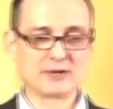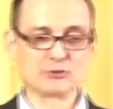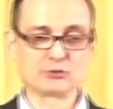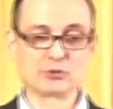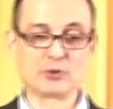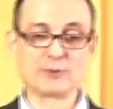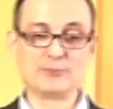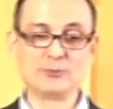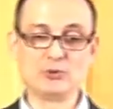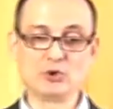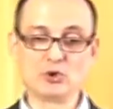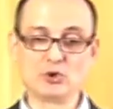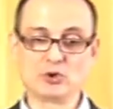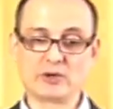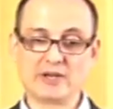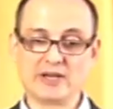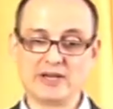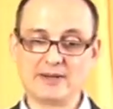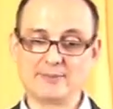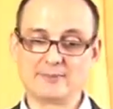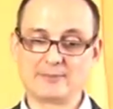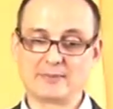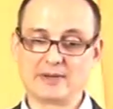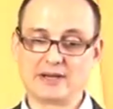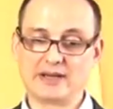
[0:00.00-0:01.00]
rebuke
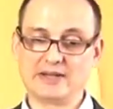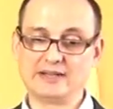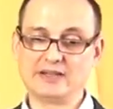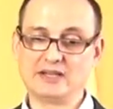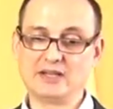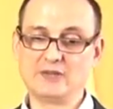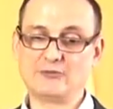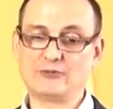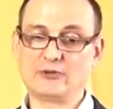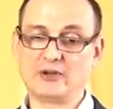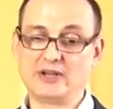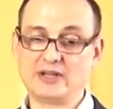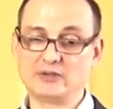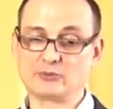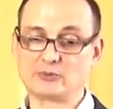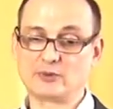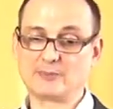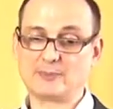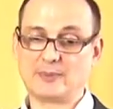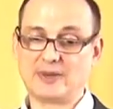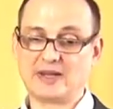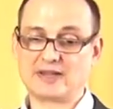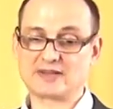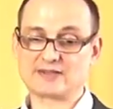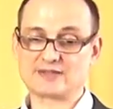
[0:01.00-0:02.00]
him, and if he
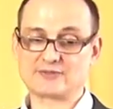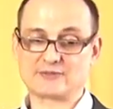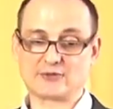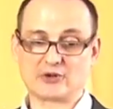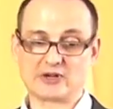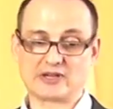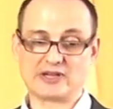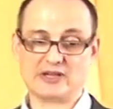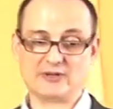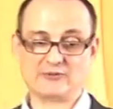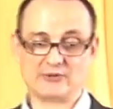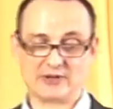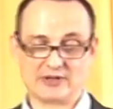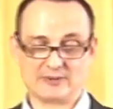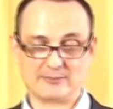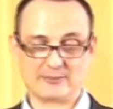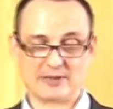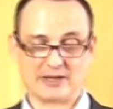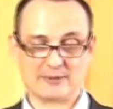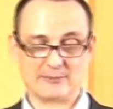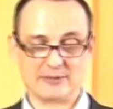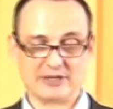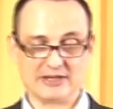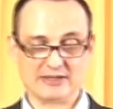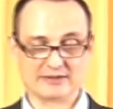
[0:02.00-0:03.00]
repents, forgive him.
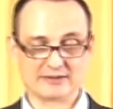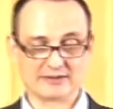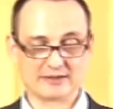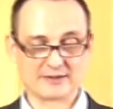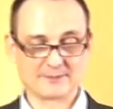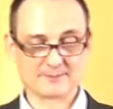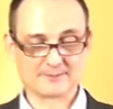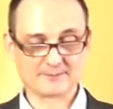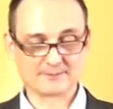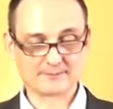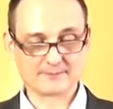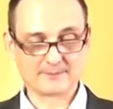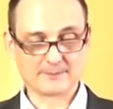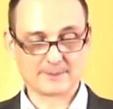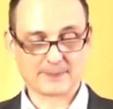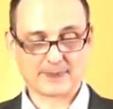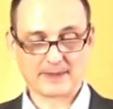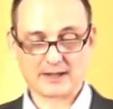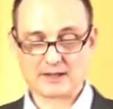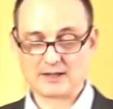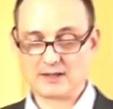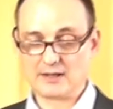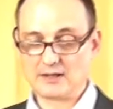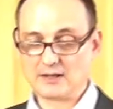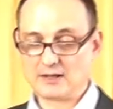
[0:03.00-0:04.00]
Amen.
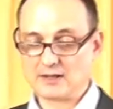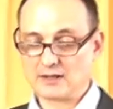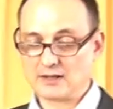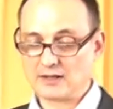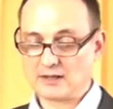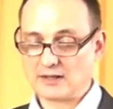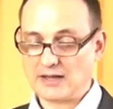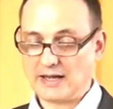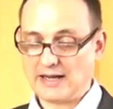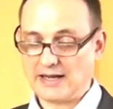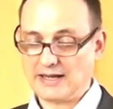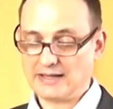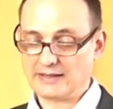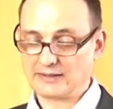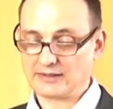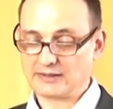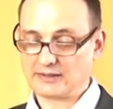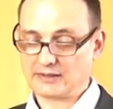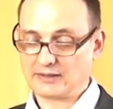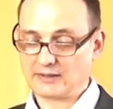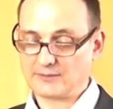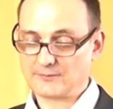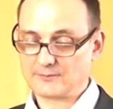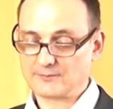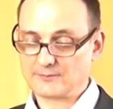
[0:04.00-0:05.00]
And